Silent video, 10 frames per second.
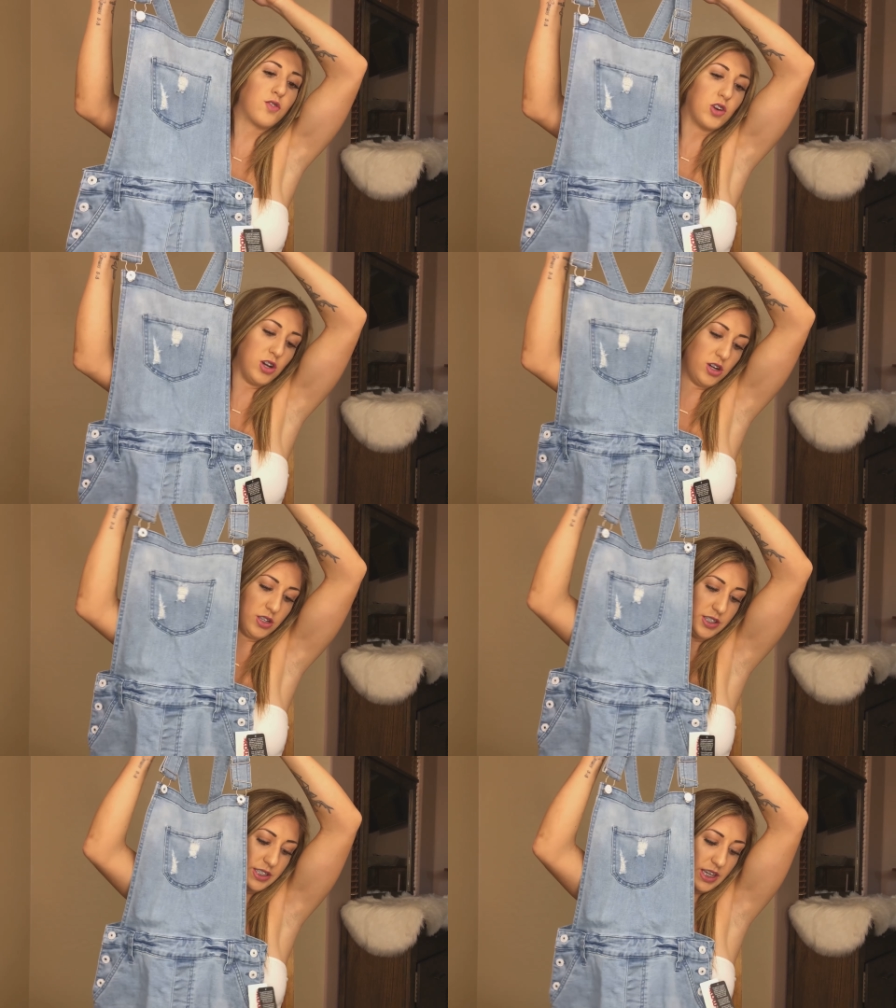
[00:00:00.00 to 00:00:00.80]

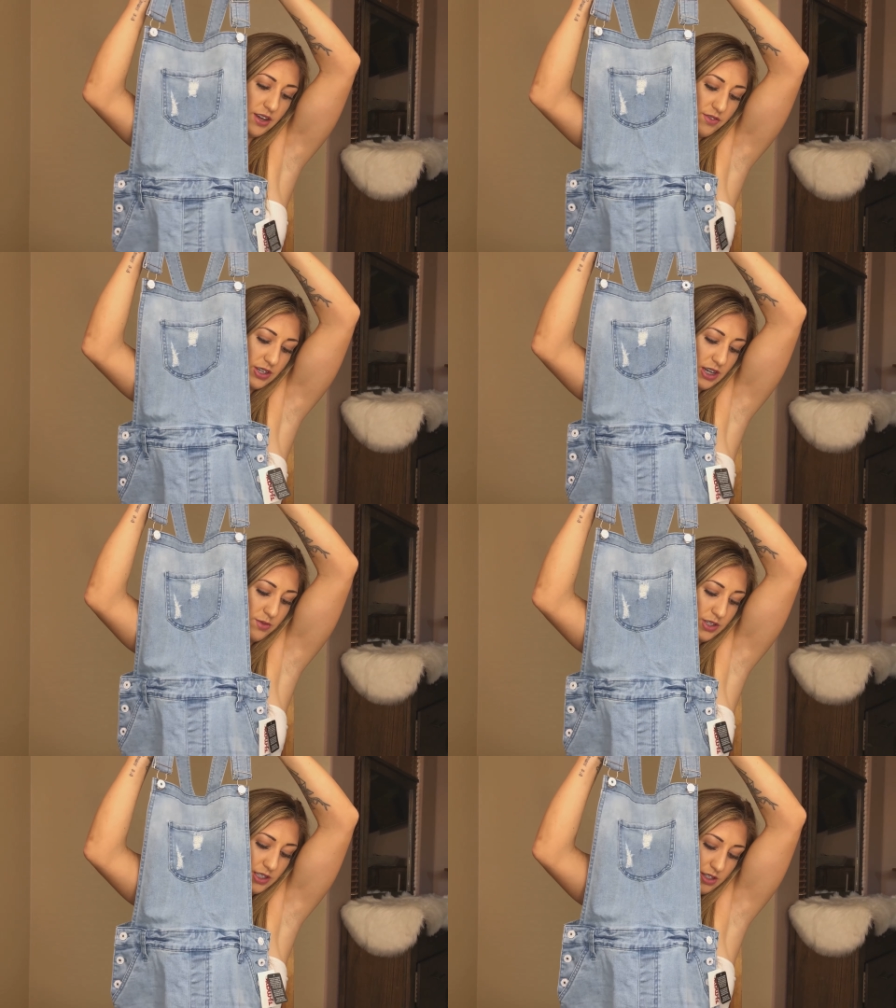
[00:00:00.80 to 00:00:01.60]
overalls. I
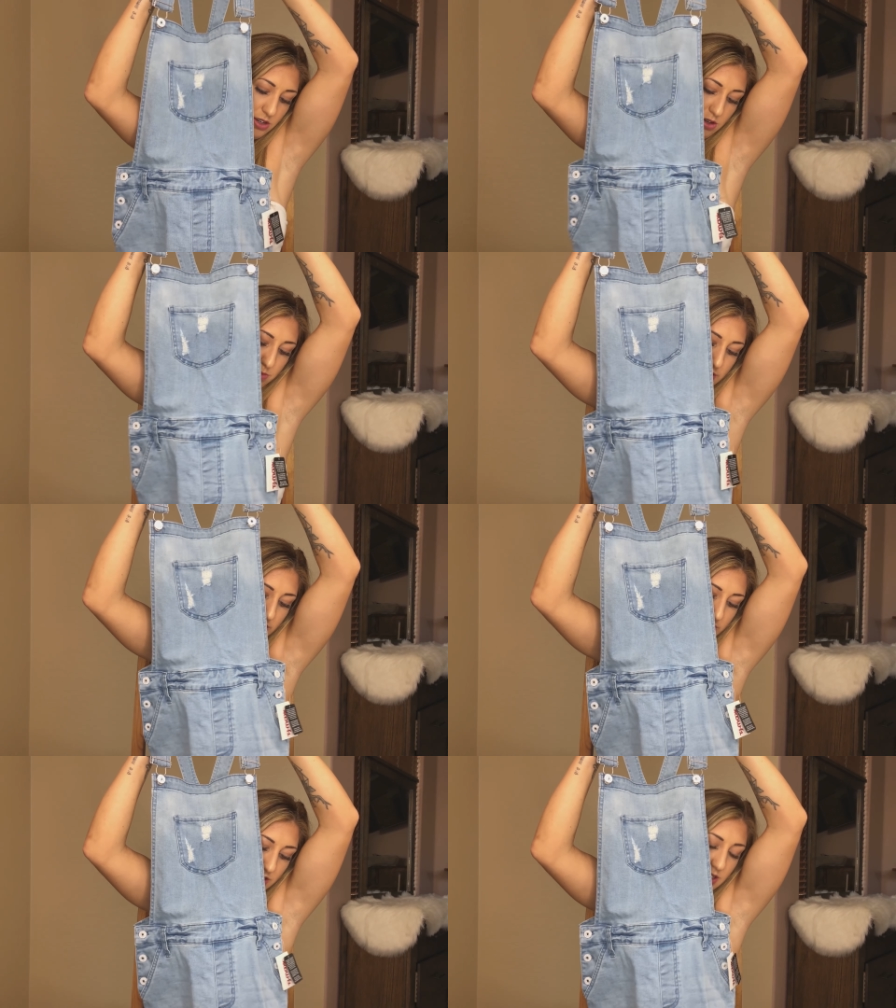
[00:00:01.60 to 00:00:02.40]
forget what it's called, but
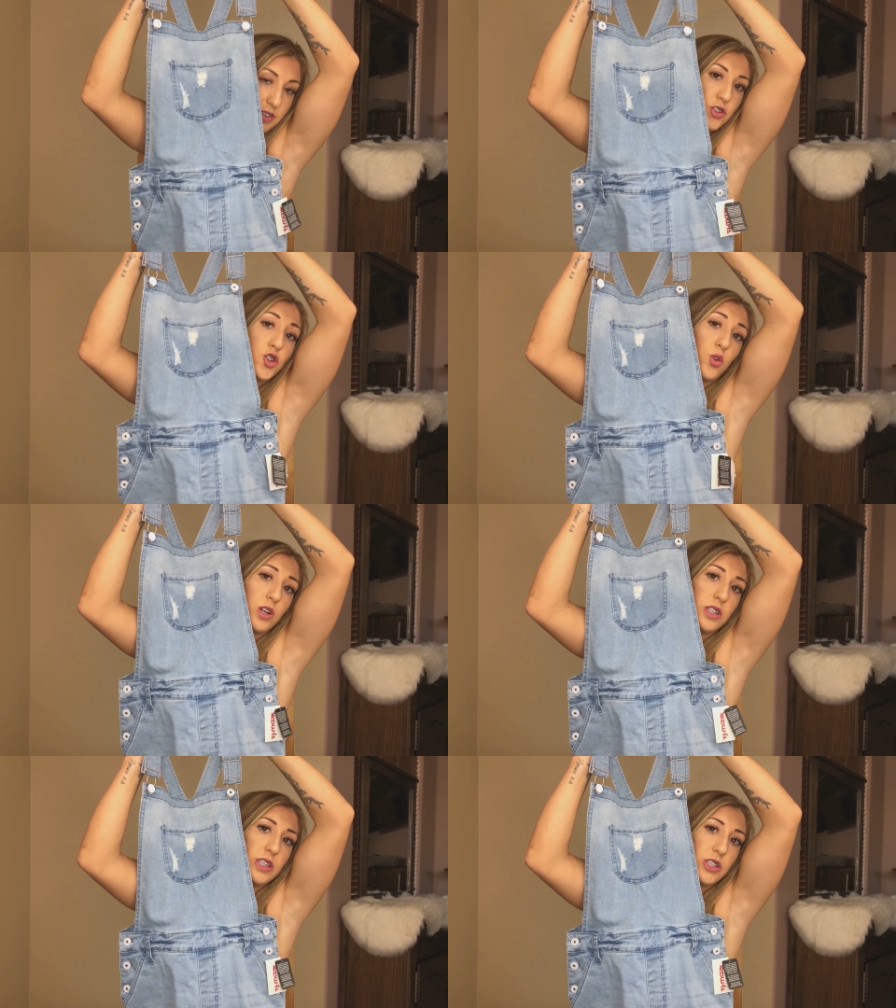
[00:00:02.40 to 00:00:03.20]
it doesn't have
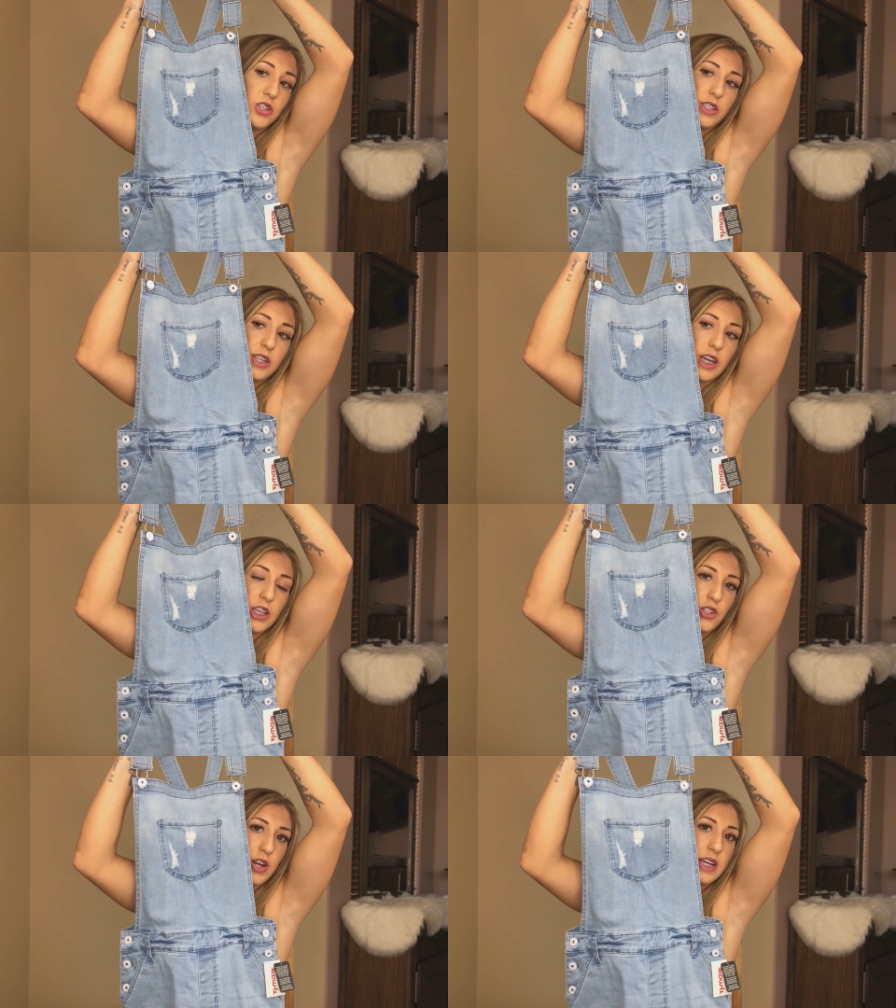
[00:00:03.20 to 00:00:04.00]
shorts. It's just
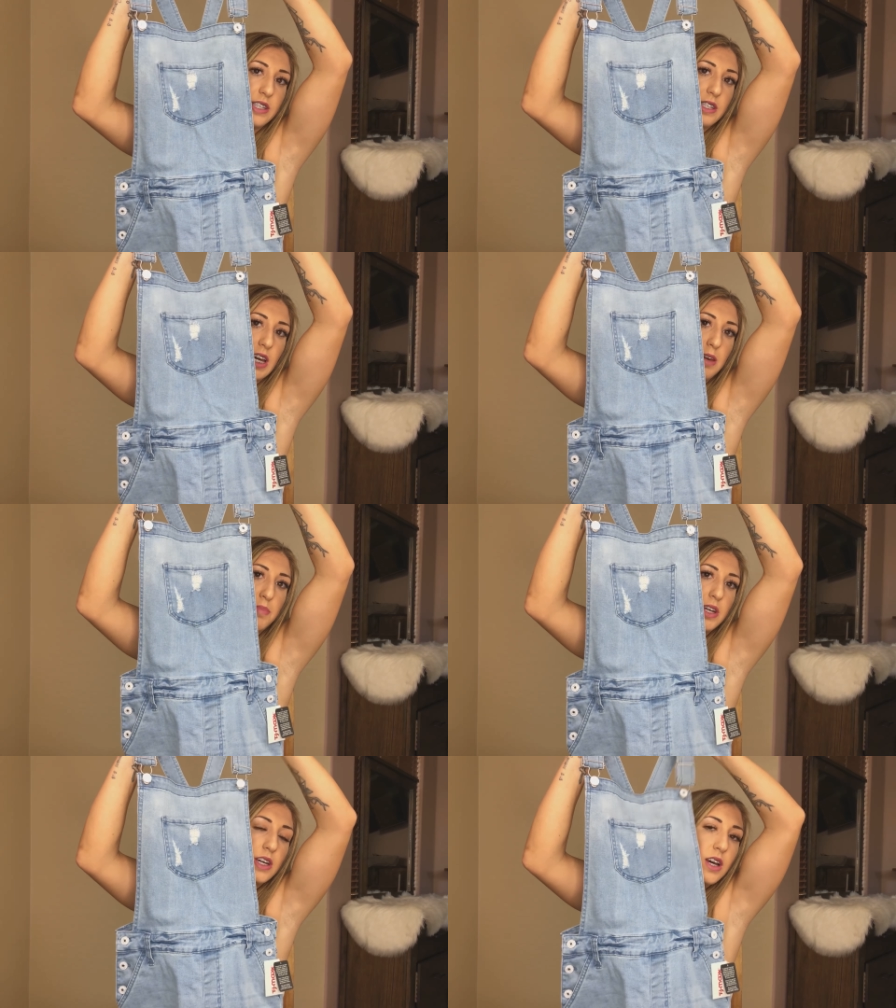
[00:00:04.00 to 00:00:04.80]
like a dress
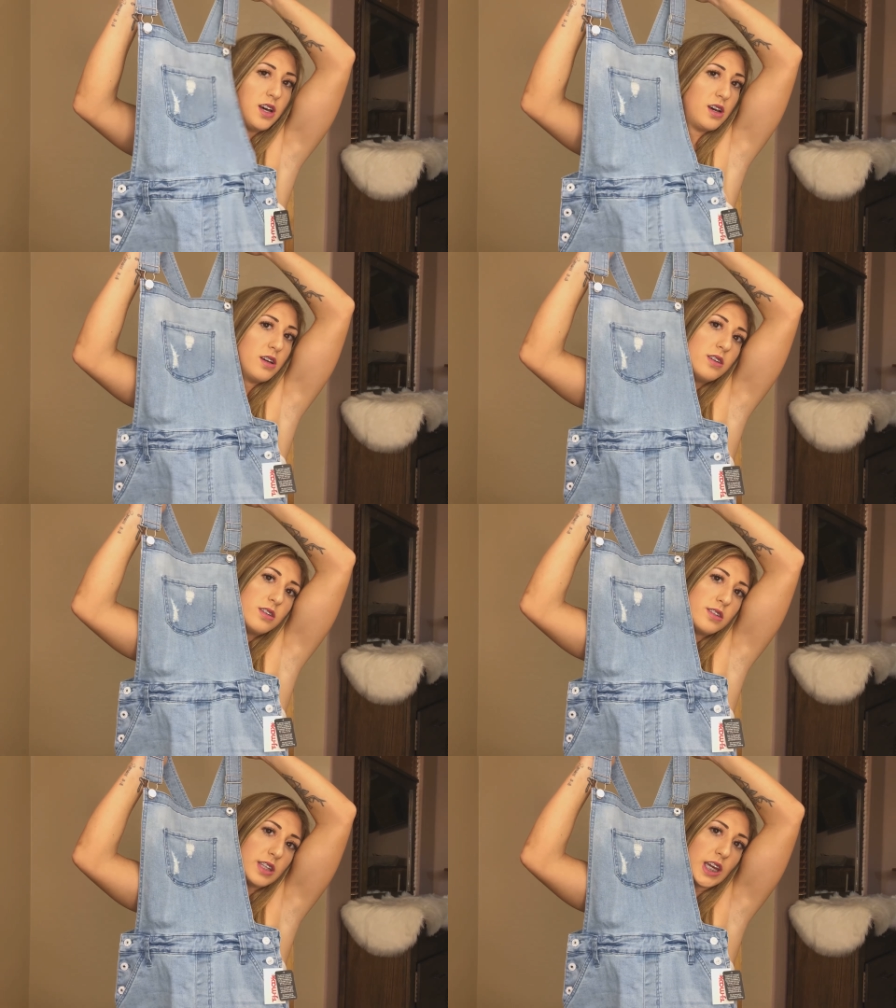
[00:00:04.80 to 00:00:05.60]
type
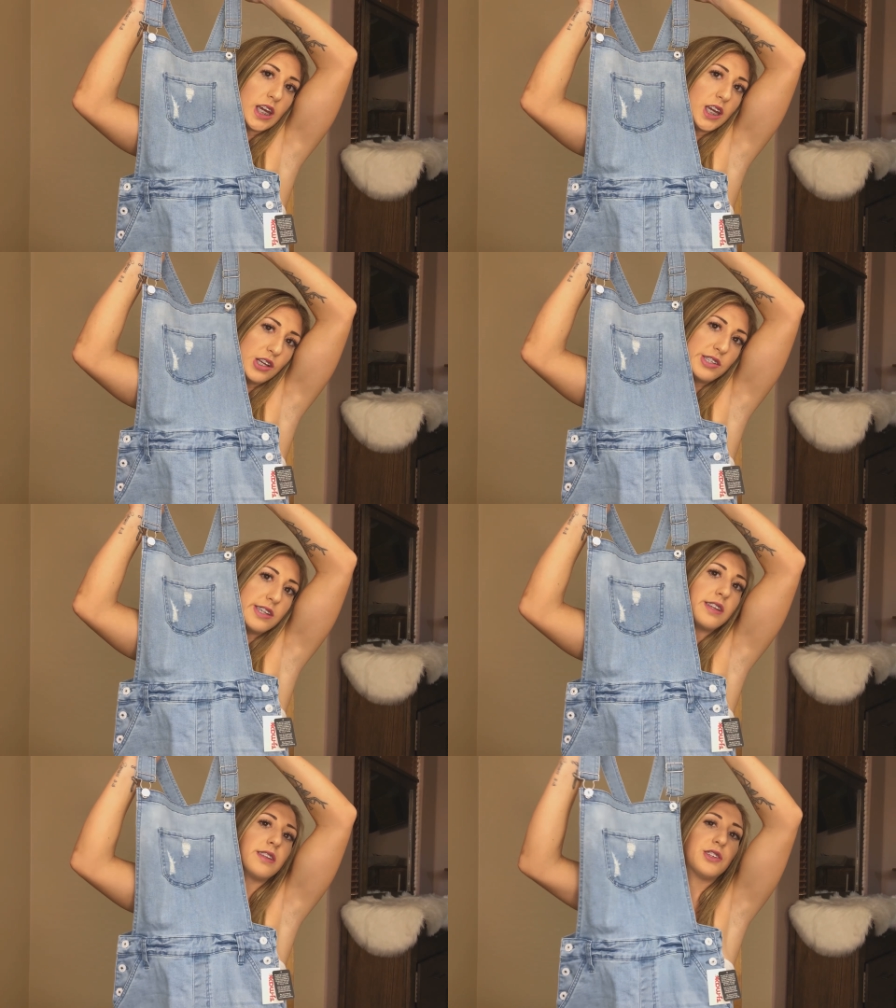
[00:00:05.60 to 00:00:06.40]
thingy. You'll
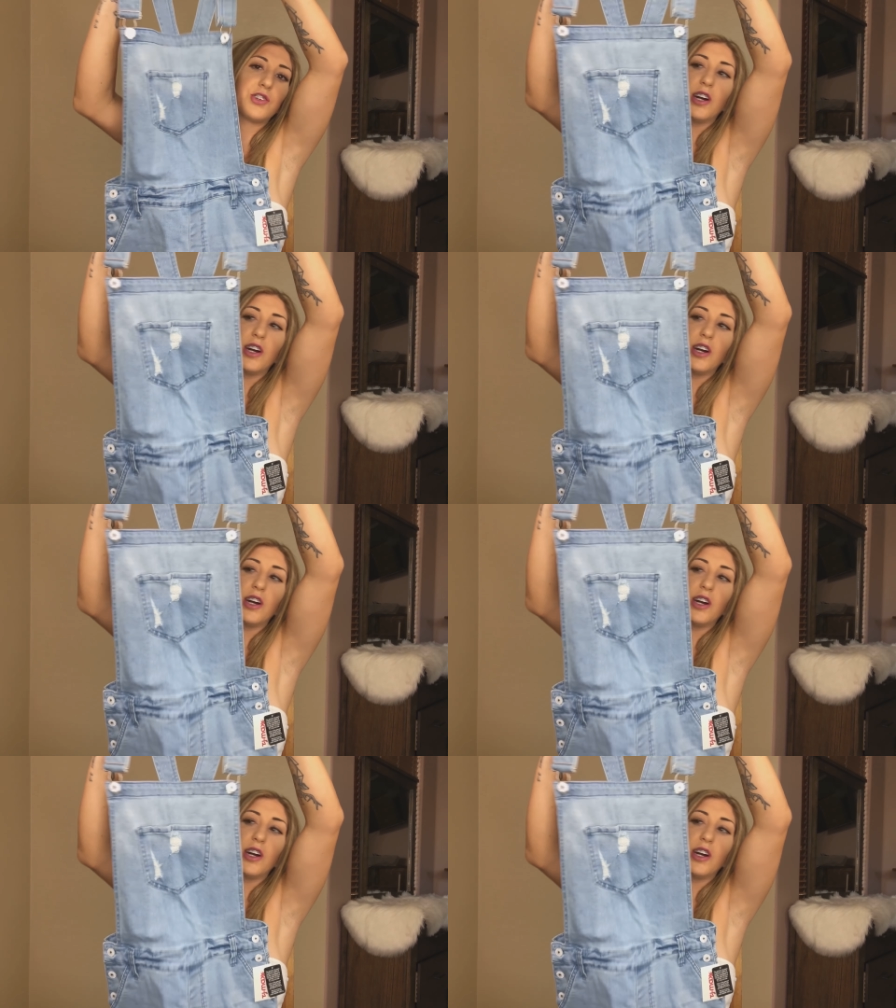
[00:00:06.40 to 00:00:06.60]
see it in the